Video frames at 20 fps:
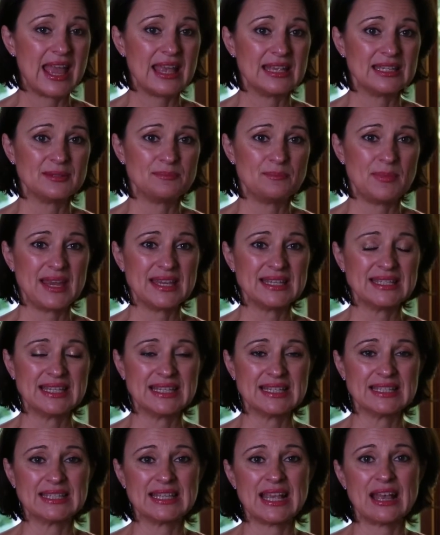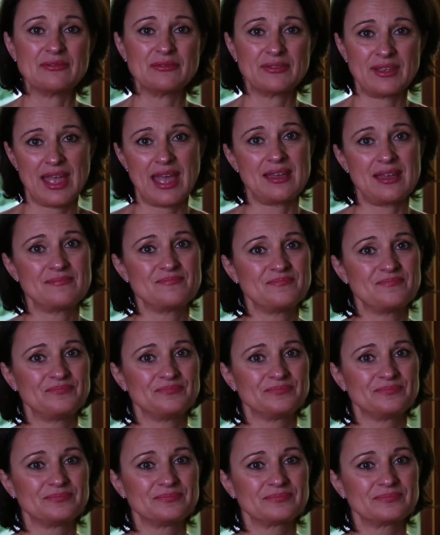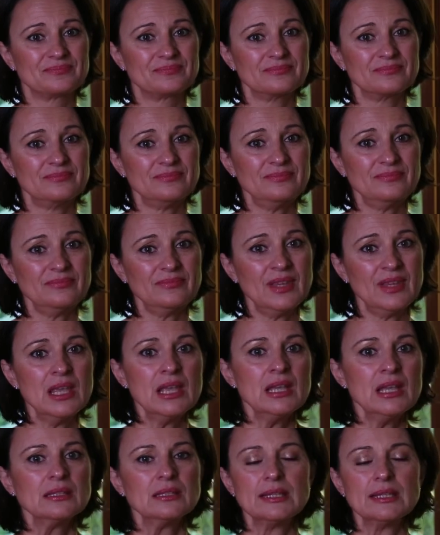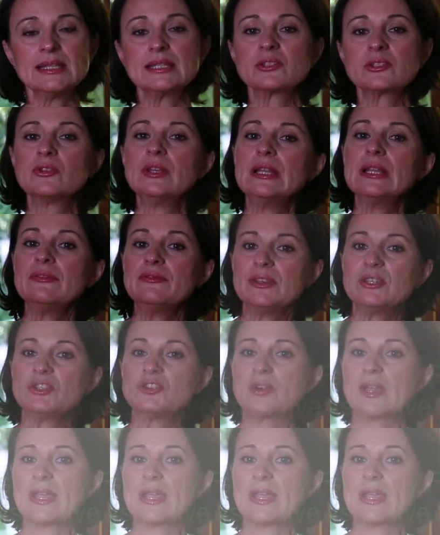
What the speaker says: as basic self-care. The Discreetly Fit